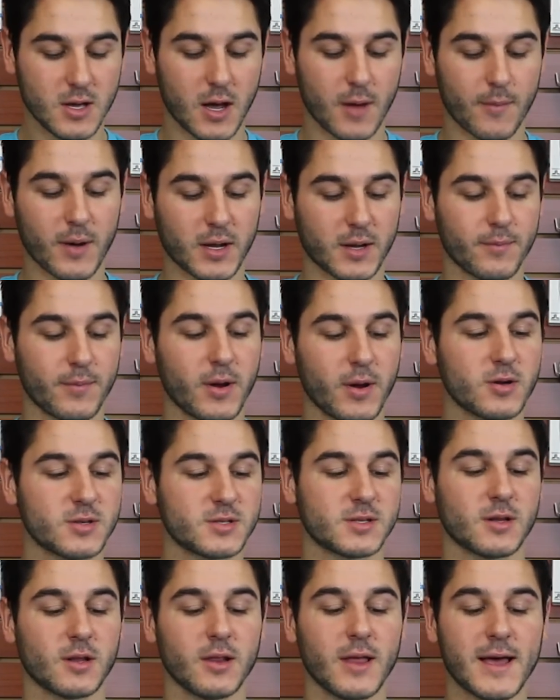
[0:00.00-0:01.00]
Uh, by
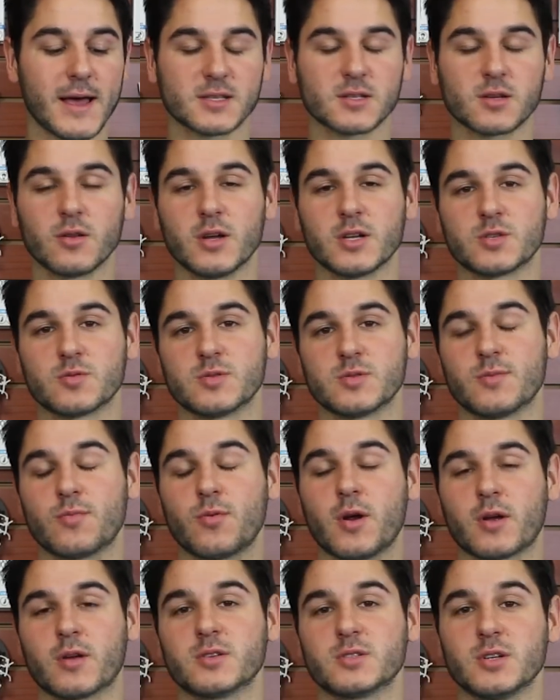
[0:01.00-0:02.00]
comparison, the last clutch was the
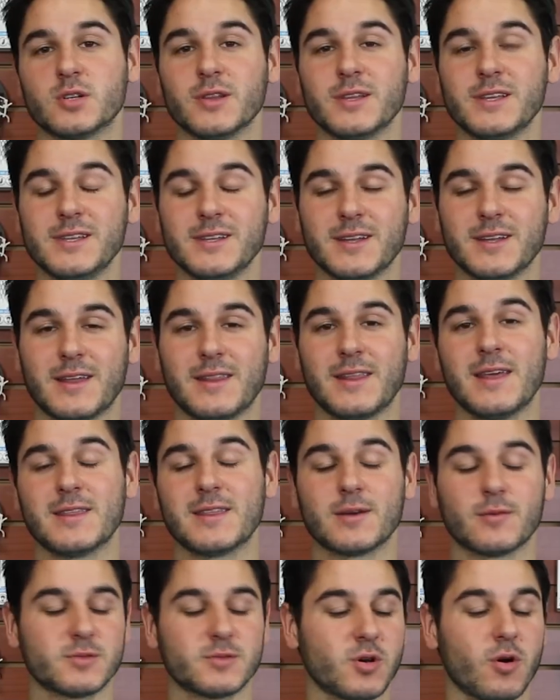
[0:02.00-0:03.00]
Brine Clutch Elite, and that
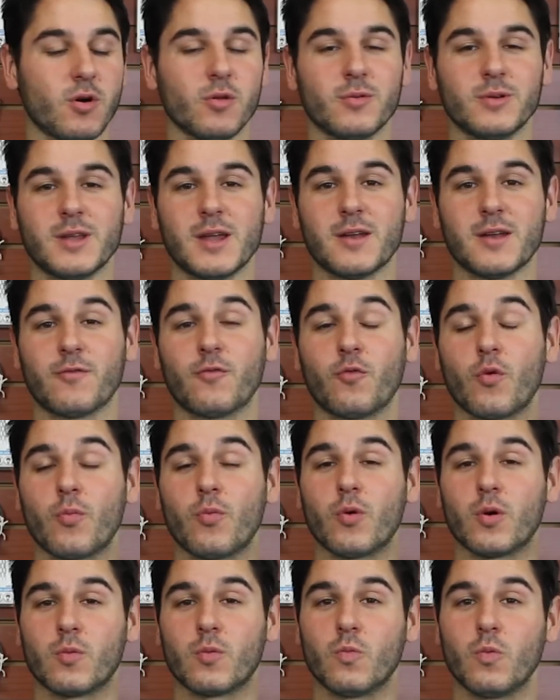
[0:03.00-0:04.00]
thing was all the way down to
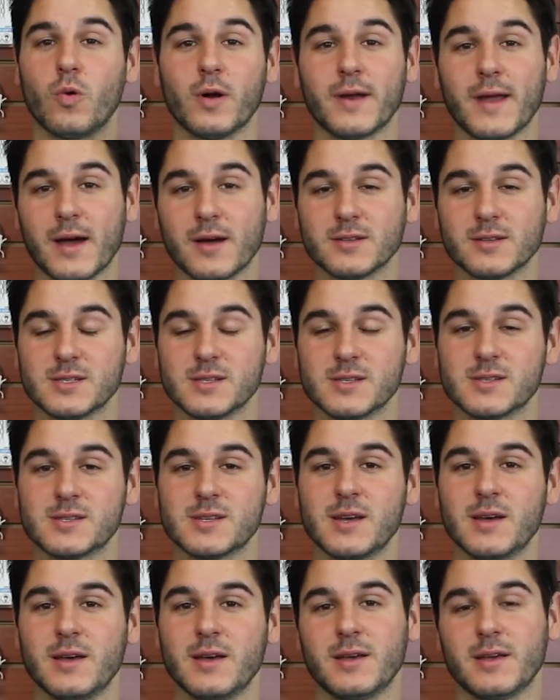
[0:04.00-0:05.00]
4.1
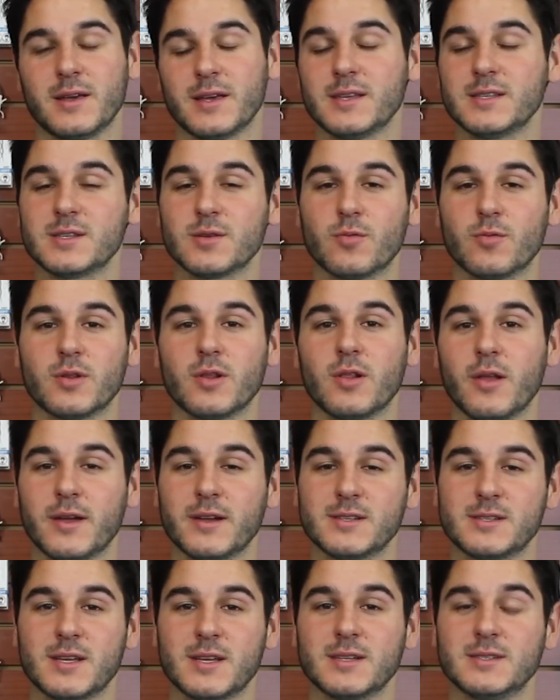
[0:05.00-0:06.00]
ounces easily one of the
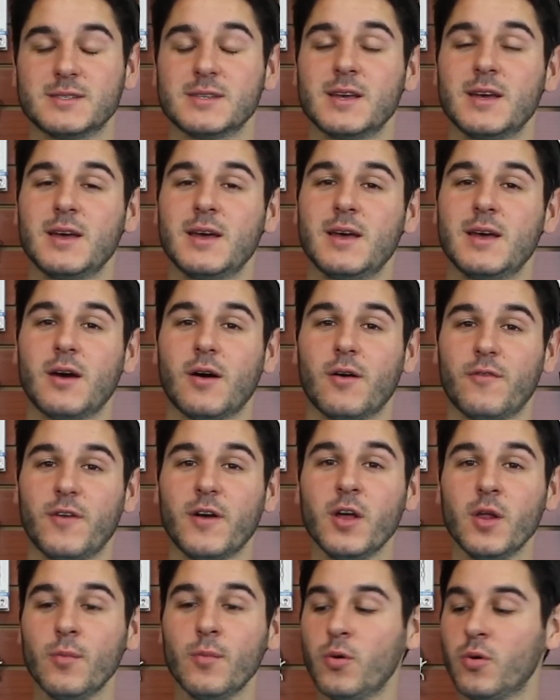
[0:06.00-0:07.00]
lightest heads
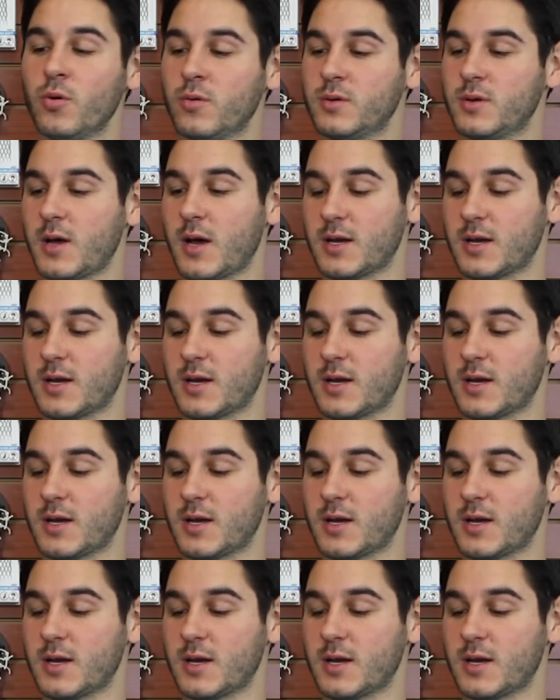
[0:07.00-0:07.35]
available.